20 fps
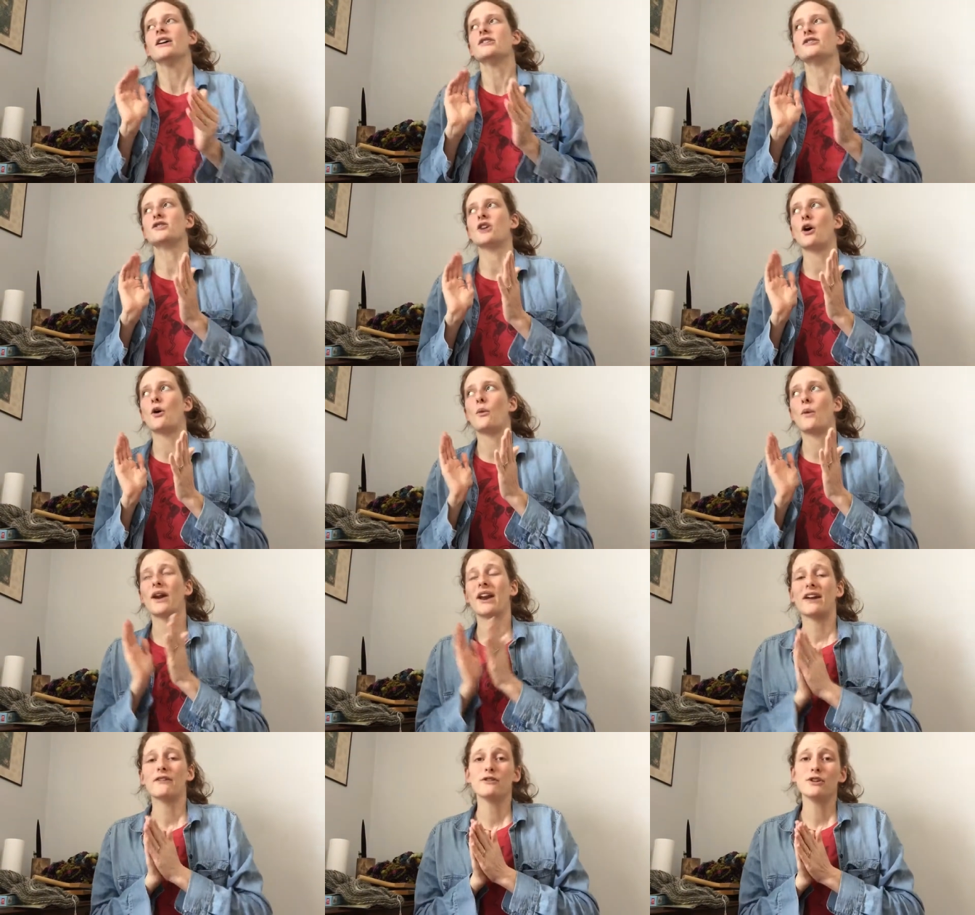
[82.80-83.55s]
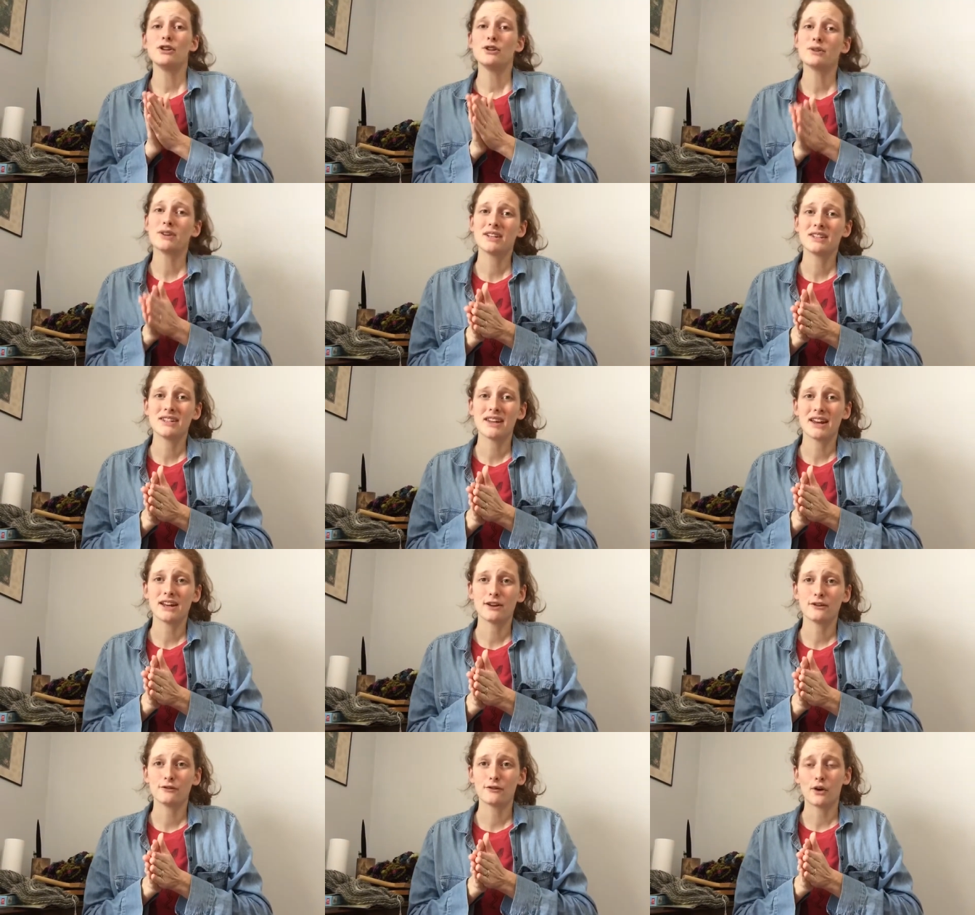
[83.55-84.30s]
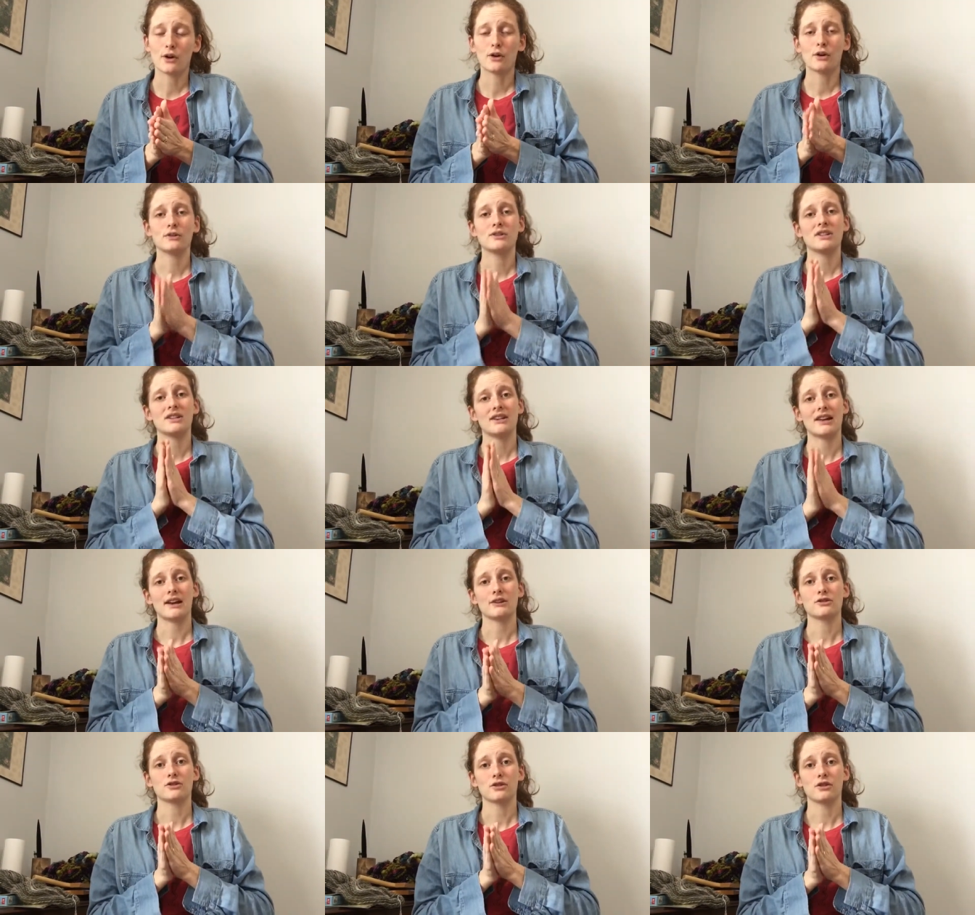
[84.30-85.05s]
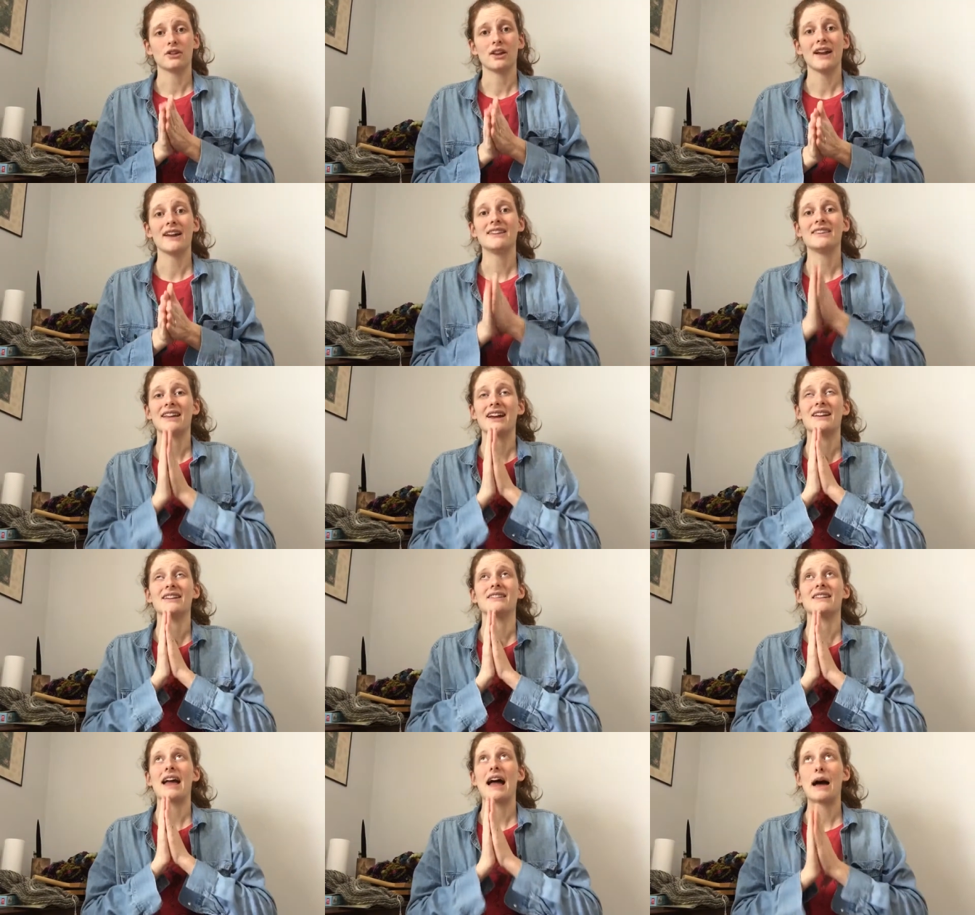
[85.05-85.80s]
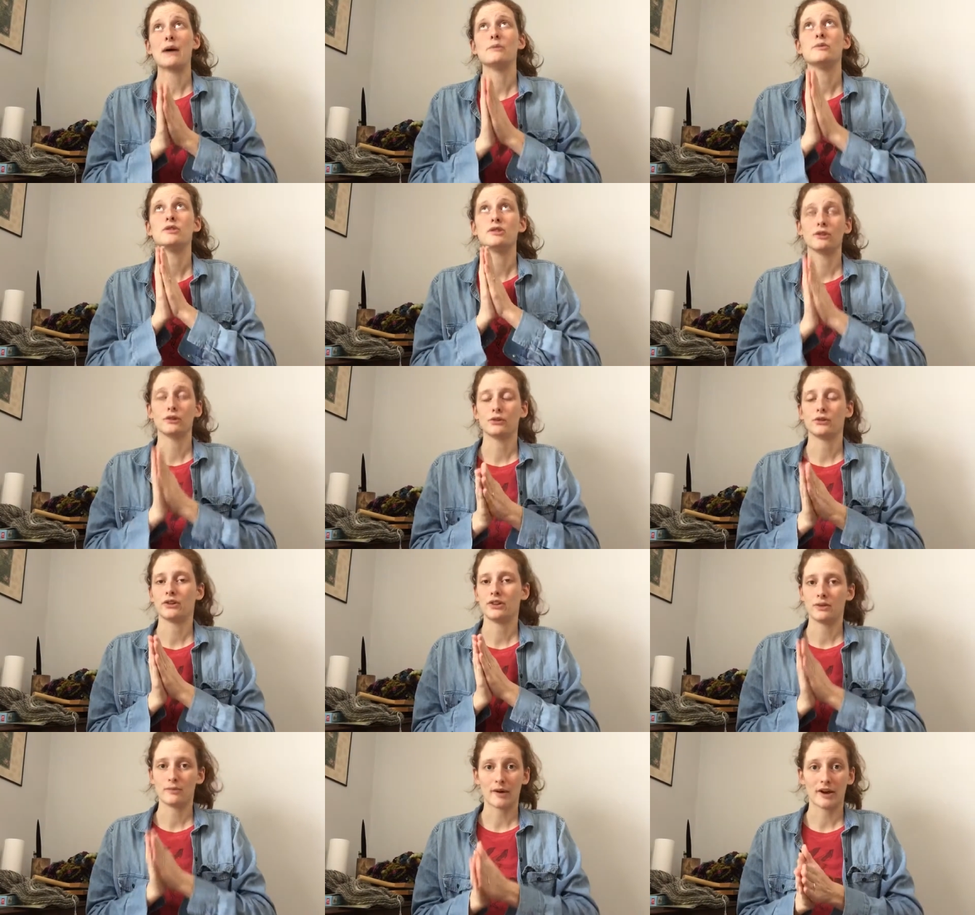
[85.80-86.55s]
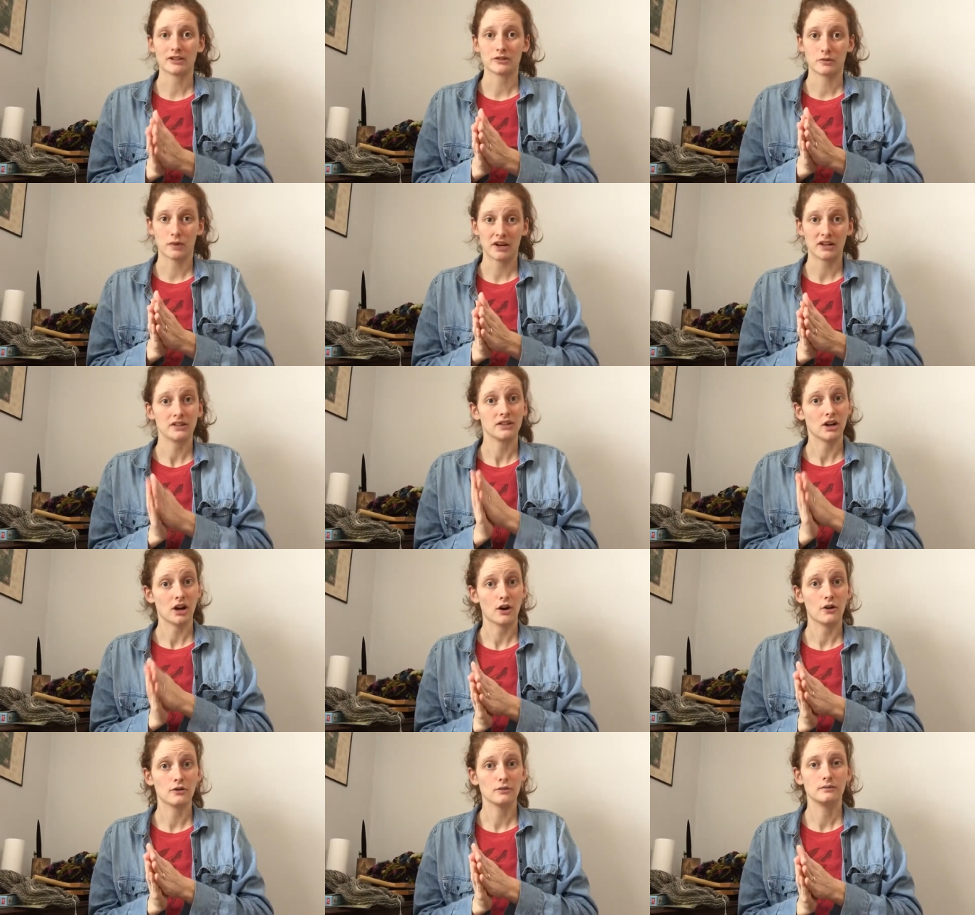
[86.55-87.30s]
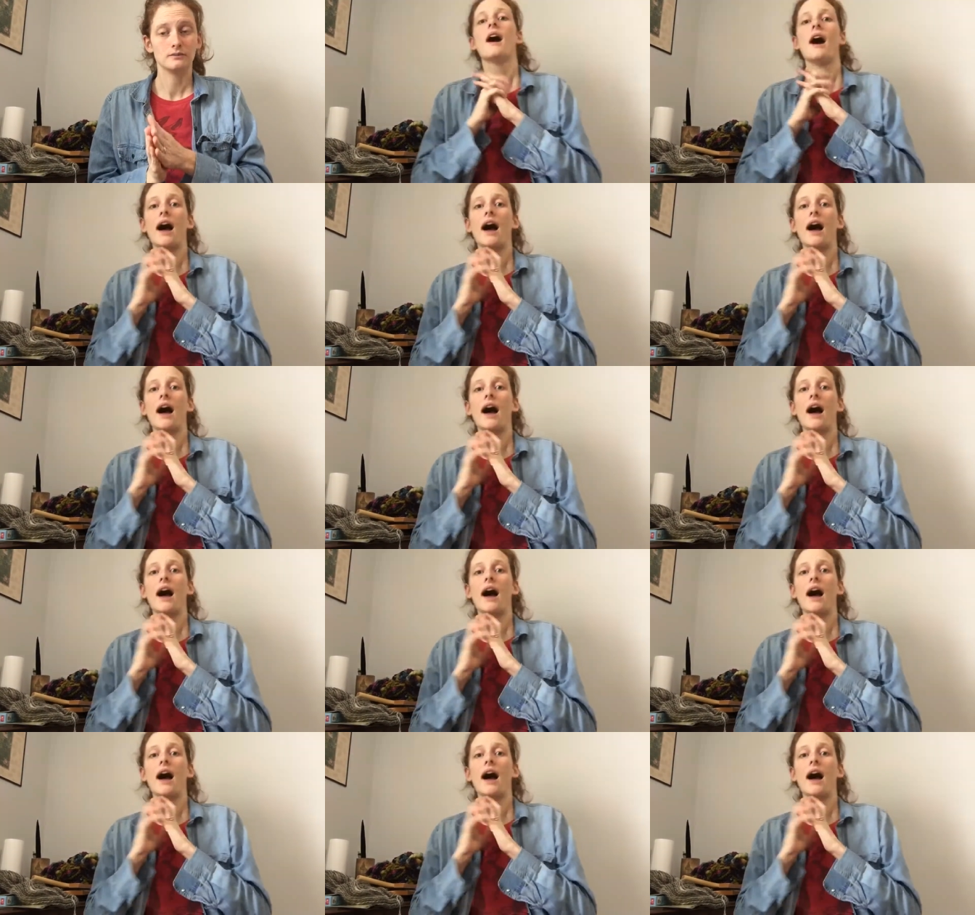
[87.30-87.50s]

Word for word: so whenever you can take your photos in natural light that is absolutely the best way to go